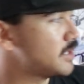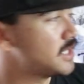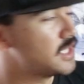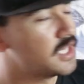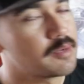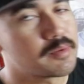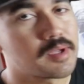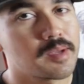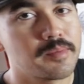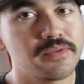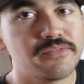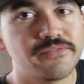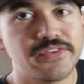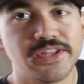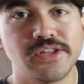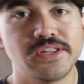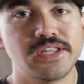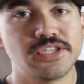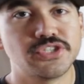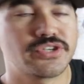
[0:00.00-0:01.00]
be the upcoming
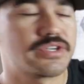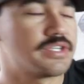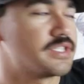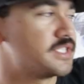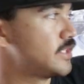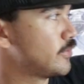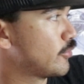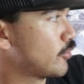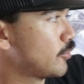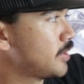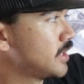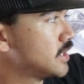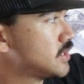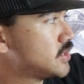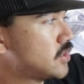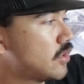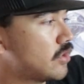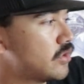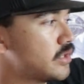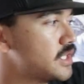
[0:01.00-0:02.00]
video that you're gonna see. We're gonna be
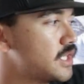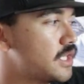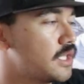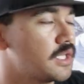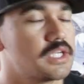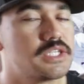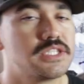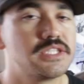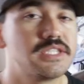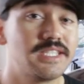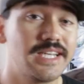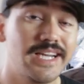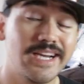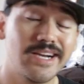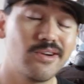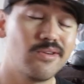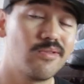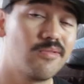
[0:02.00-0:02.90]
installing the Legends Air